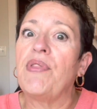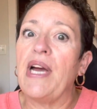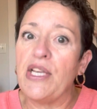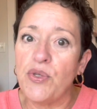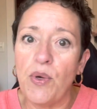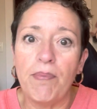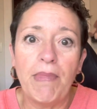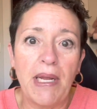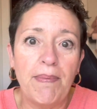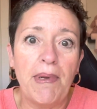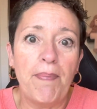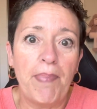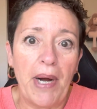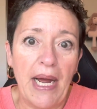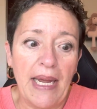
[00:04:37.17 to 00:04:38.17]
That's what made me
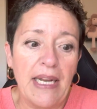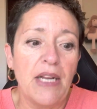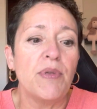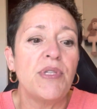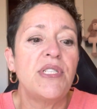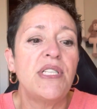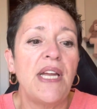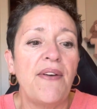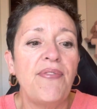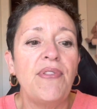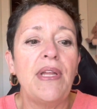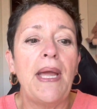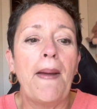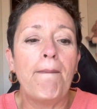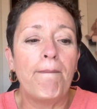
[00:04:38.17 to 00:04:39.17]
buy it. It was
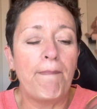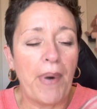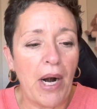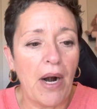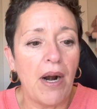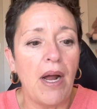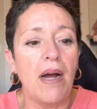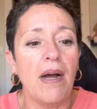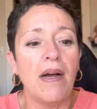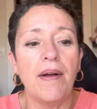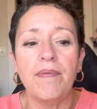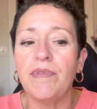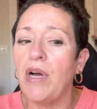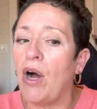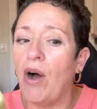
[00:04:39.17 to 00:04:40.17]
definitely
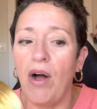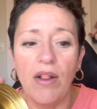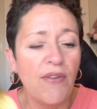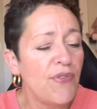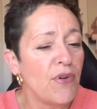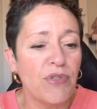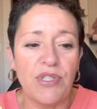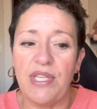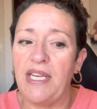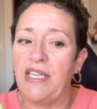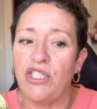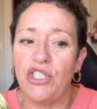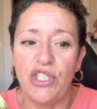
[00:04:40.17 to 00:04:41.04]
all of those things,